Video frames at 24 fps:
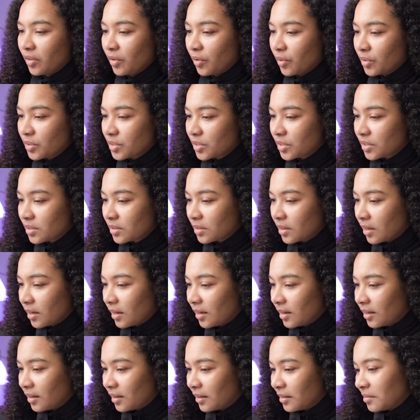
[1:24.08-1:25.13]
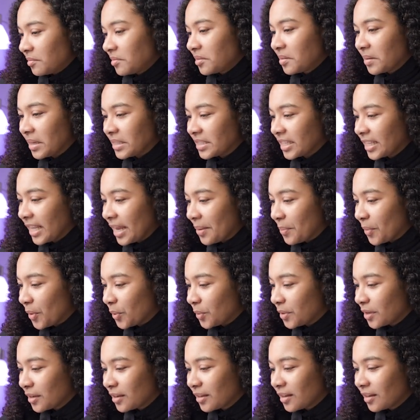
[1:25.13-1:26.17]
looks it's a light
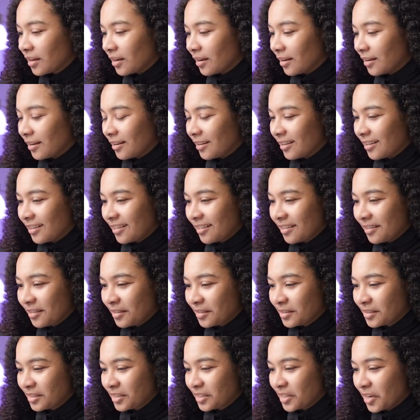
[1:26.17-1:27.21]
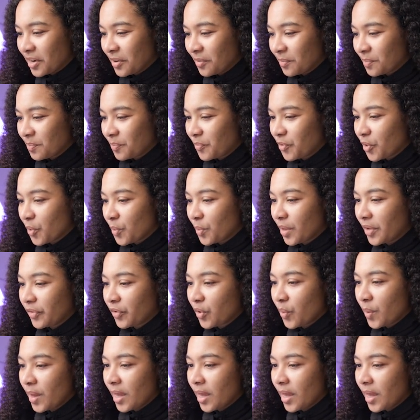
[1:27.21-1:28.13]
mode start. So let's go